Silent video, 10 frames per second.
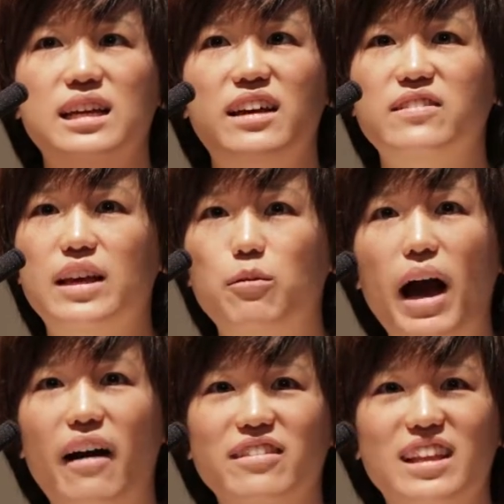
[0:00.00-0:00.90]
I was like,
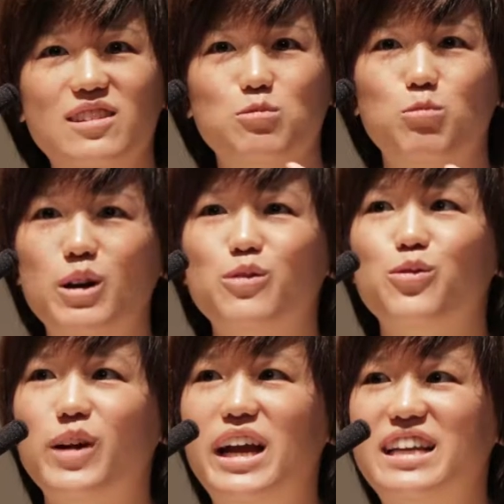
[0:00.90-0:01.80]
wow, that's one
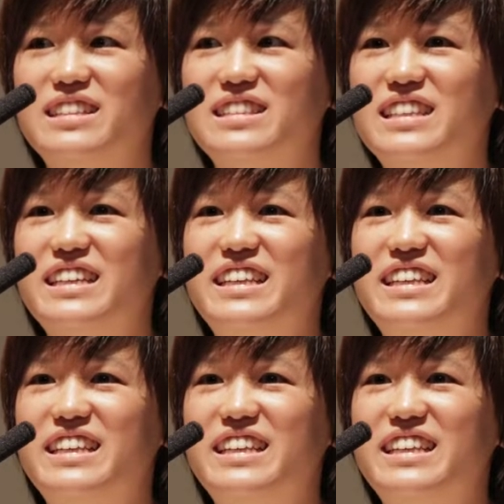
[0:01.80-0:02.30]
phrase.